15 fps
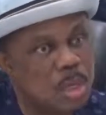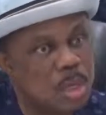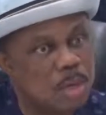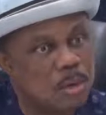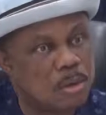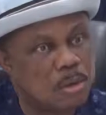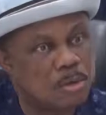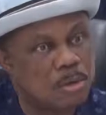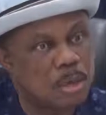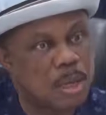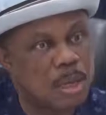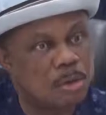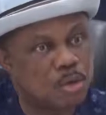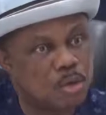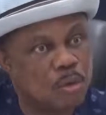You know,
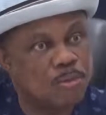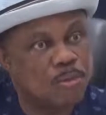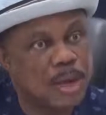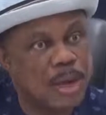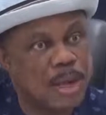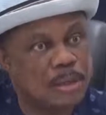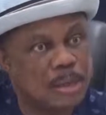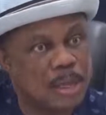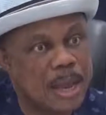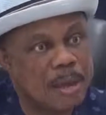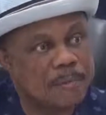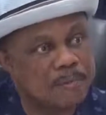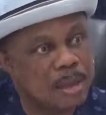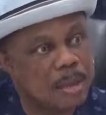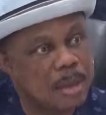so far they
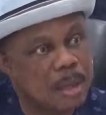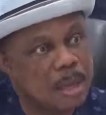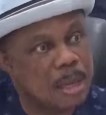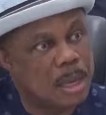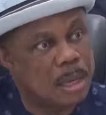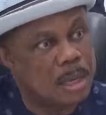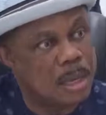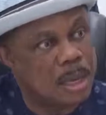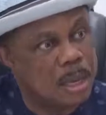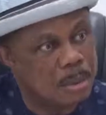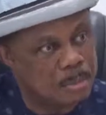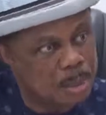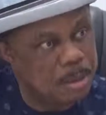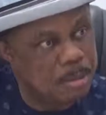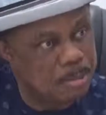have
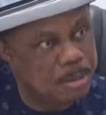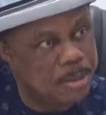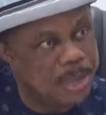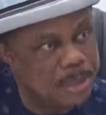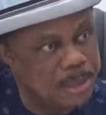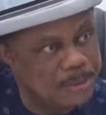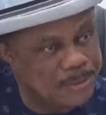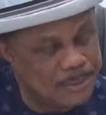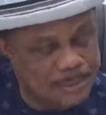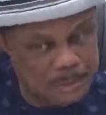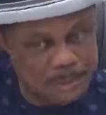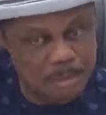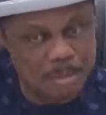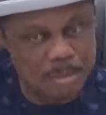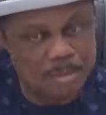beddings,
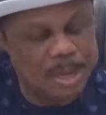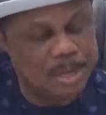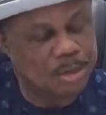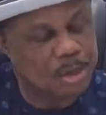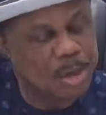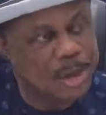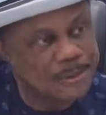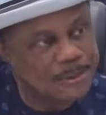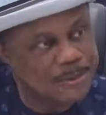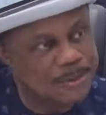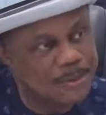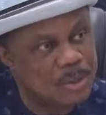mattress,